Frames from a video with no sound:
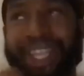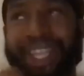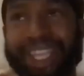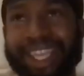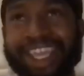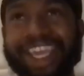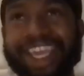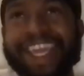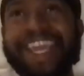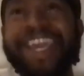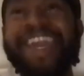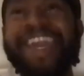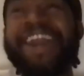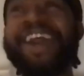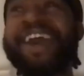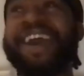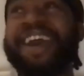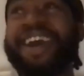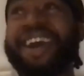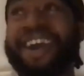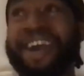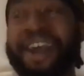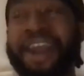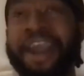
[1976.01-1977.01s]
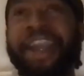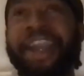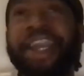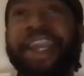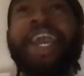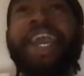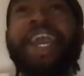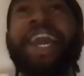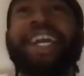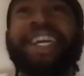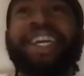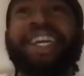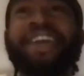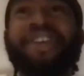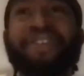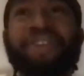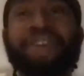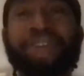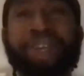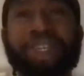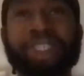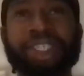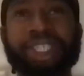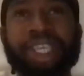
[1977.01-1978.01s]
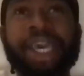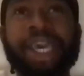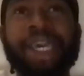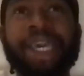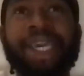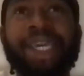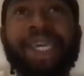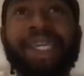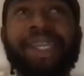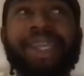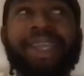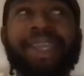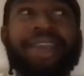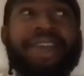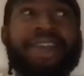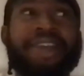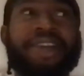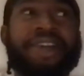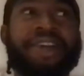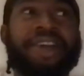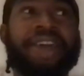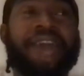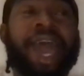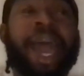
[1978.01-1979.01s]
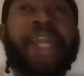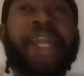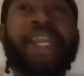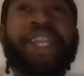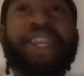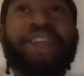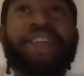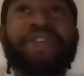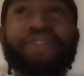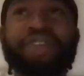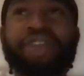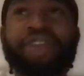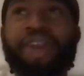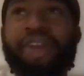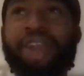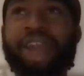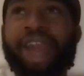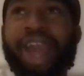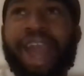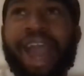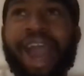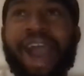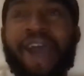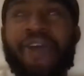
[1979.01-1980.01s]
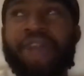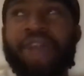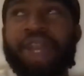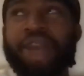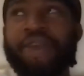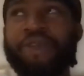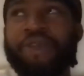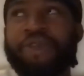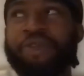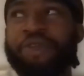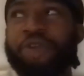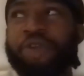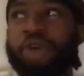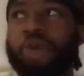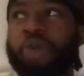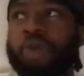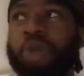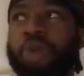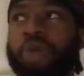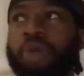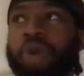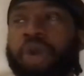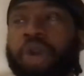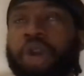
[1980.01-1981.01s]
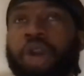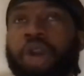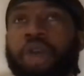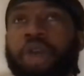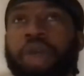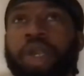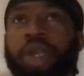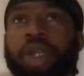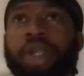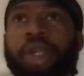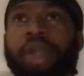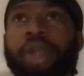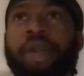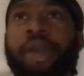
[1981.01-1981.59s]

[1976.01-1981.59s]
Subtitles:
Yeah. Okay, I get what you're saying. I didn't even know like how left field we were going.